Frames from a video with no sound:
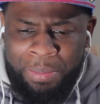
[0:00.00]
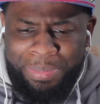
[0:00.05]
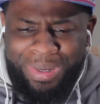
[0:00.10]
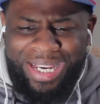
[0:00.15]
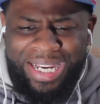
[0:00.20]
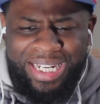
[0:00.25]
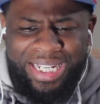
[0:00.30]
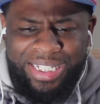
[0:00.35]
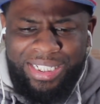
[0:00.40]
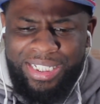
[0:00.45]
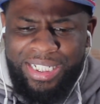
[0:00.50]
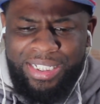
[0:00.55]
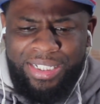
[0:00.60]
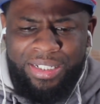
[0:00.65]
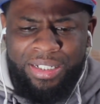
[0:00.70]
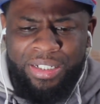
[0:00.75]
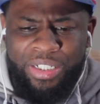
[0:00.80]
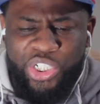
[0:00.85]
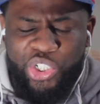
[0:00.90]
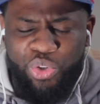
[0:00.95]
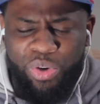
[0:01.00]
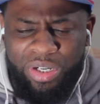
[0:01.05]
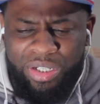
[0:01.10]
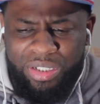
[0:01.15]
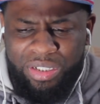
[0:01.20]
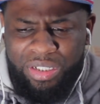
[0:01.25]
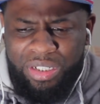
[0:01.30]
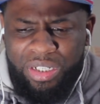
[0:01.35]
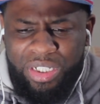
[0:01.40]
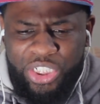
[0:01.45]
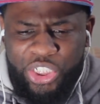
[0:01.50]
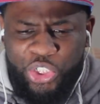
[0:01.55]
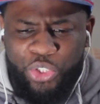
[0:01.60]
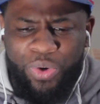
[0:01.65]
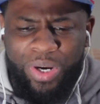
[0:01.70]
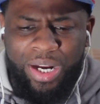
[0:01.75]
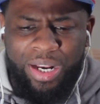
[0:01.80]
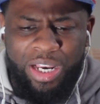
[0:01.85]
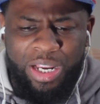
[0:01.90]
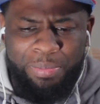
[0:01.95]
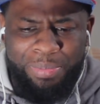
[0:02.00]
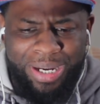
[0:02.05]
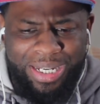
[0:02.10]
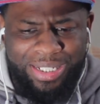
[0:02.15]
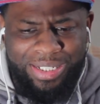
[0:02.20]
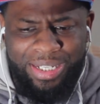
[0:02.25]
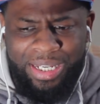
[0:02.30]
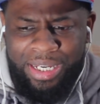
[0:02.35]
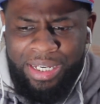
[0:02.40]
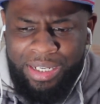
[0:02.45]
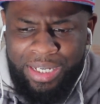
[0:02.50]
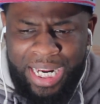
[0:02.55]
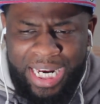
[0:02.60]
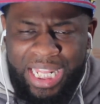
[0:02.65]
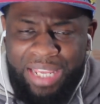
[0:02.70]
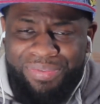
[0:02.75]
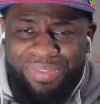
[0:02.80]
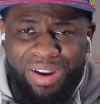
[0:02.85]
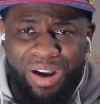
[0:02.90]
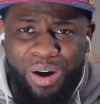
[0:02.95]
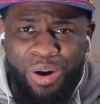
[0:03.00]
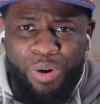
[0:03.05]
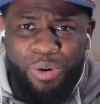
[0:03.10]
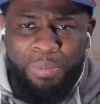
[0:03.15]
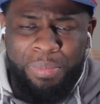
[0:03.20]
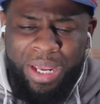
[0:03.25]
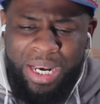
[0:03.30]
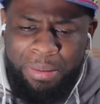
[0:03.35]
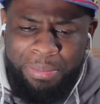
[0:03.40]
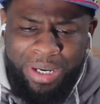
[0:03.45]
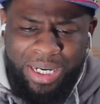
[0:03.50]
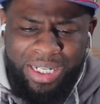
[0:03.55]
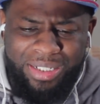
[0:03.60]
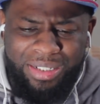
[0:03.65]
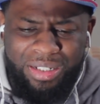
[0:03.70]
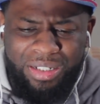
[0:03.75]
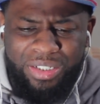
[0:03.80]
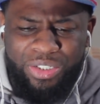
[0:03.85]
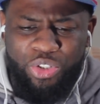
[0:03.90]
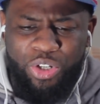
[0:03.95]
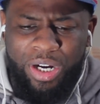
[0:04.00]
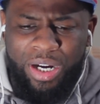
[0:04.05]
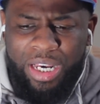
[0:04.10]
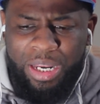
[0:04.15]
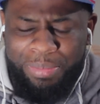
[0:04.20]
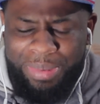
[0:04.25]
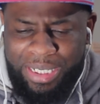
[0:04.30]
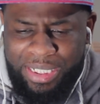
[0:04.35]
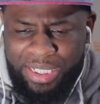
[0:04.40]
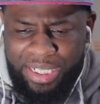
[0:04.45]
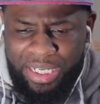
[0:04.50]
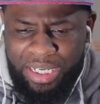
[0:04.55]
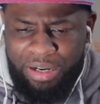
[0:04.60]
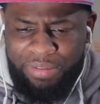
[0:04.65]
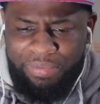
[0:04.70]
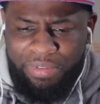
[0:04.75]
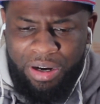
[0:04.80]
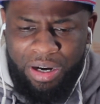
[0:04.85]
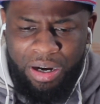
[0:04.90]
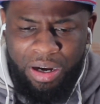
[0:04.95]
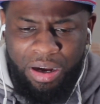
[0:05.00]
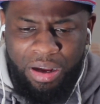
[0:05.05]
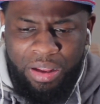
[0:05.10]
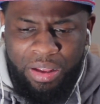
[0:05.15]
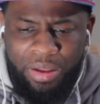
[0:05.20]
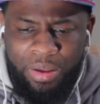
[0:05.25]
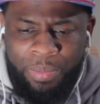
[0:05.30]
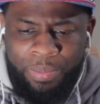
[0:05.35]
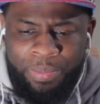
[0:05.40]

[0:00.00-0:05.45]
But yeah, this is just a little short clip I seen. Not even a whole minute, but it's a little short clip I seen of